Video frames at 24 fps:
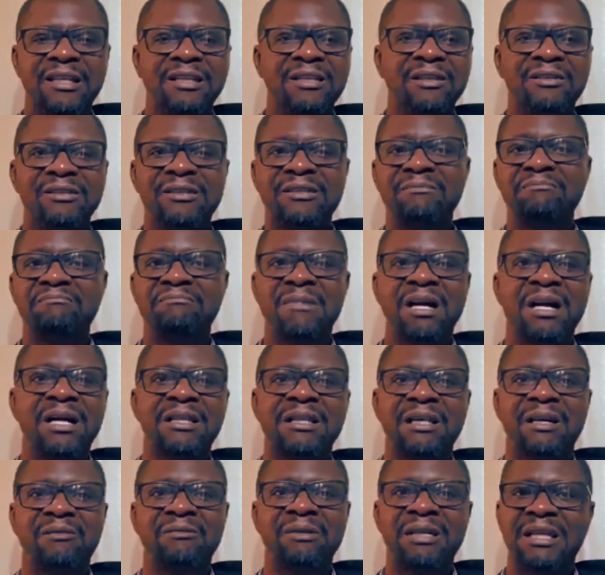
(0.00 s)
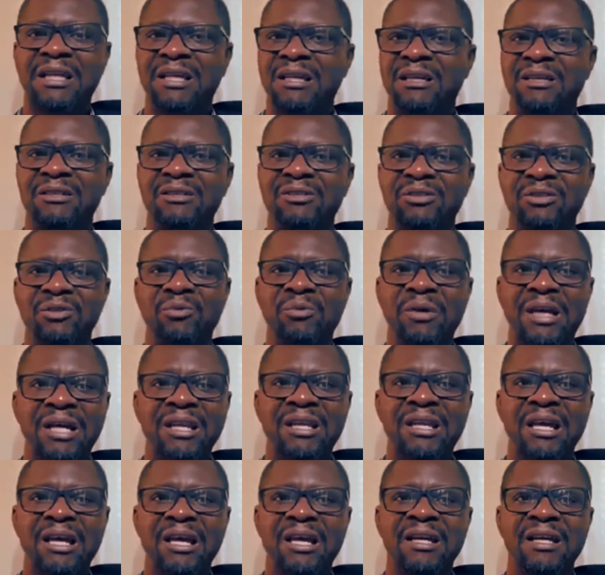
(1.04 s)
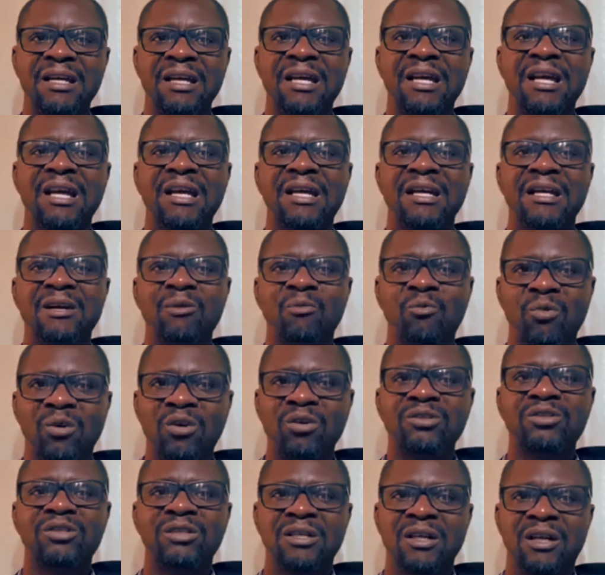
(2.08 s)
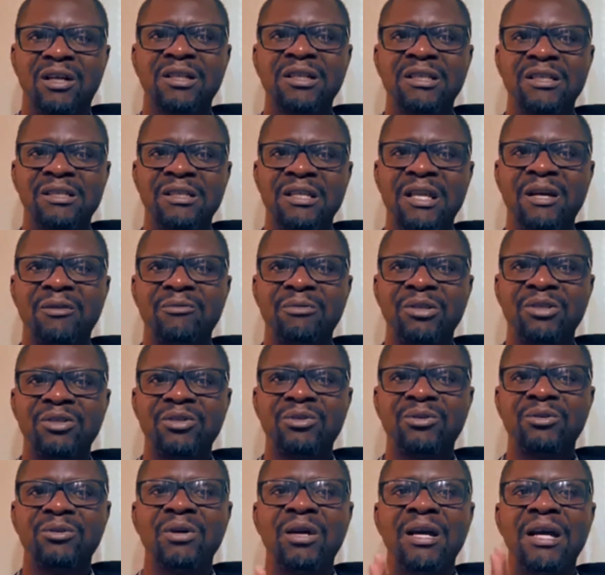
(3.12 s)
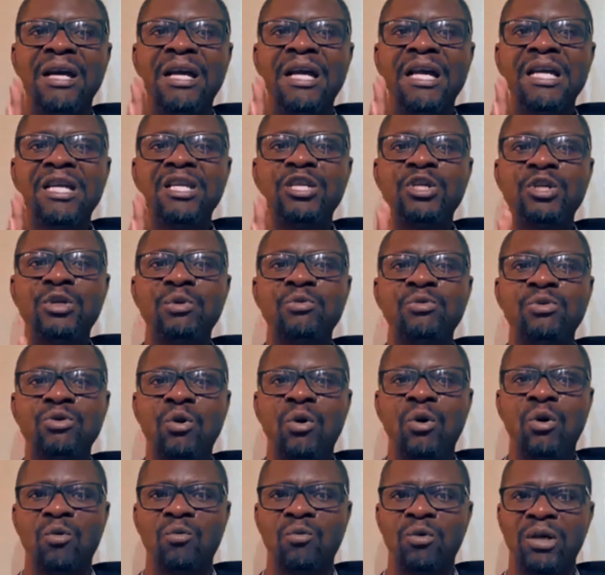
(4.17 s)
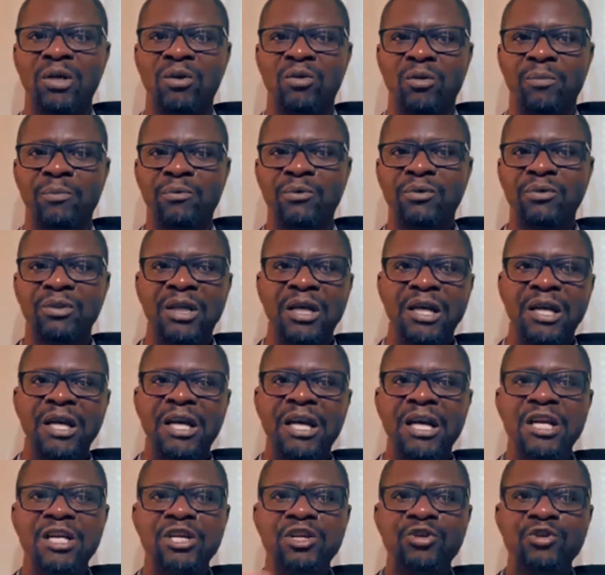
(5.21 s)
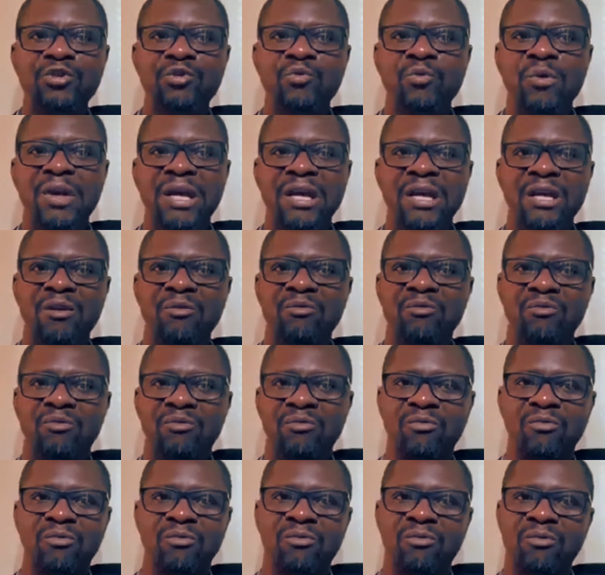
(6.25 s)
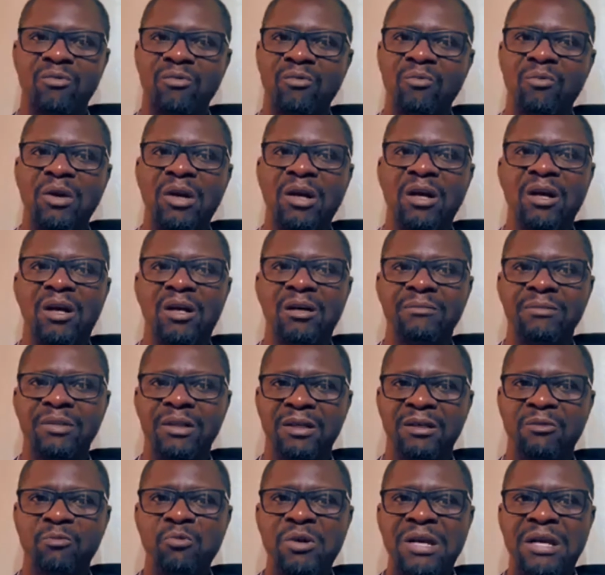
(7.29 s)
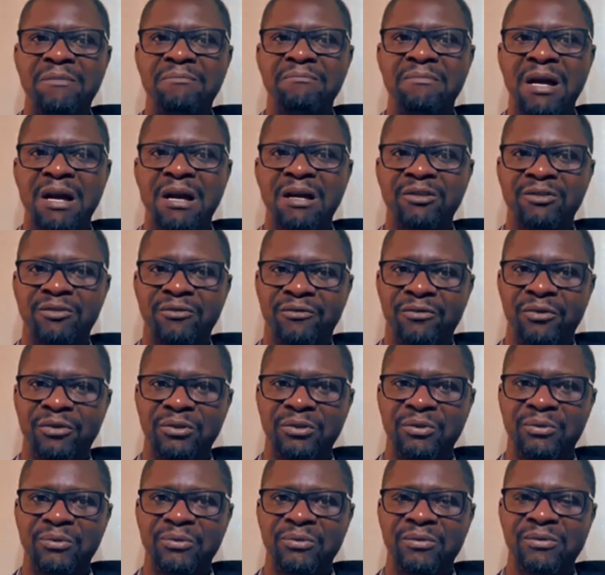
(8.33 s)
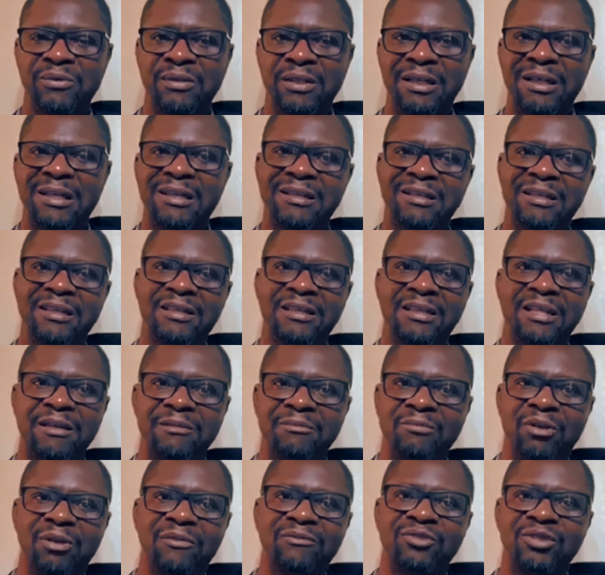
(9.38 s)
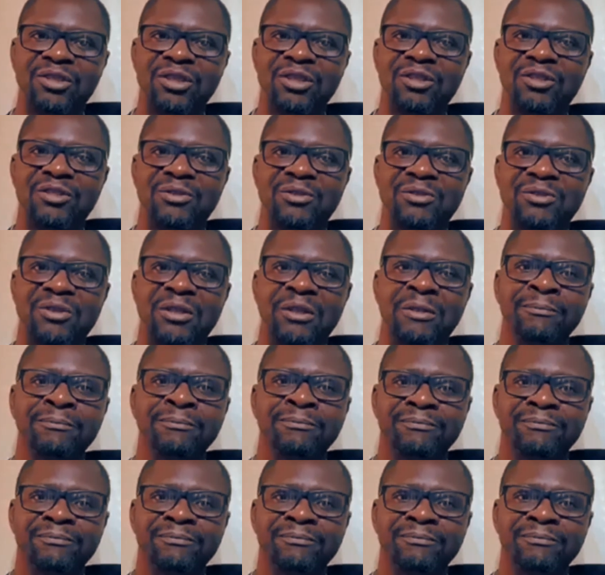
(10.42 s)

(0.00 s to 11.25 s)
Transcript: It doesn't matter whether there is a way there. Once God is there with you, a new door will open. A new way will come, will emerge for you in the name of Jesus.